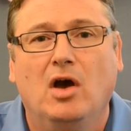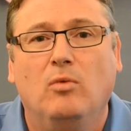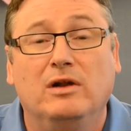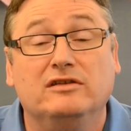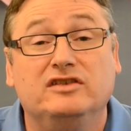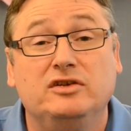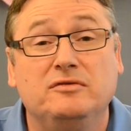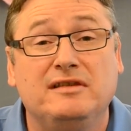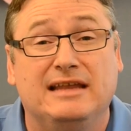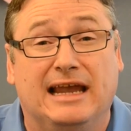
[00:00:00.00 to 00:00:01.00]
will do
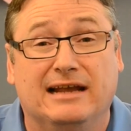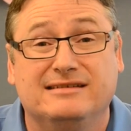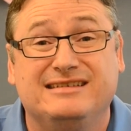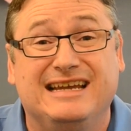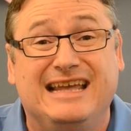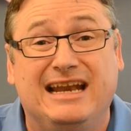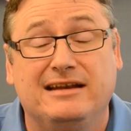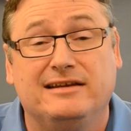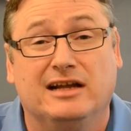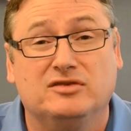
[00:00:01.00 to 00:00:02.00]
things to get
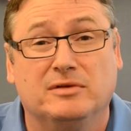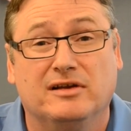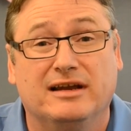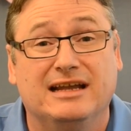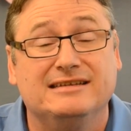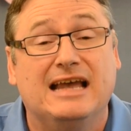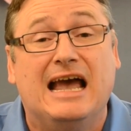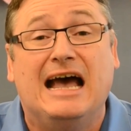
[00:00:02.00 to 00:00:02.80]
in touch with our kids.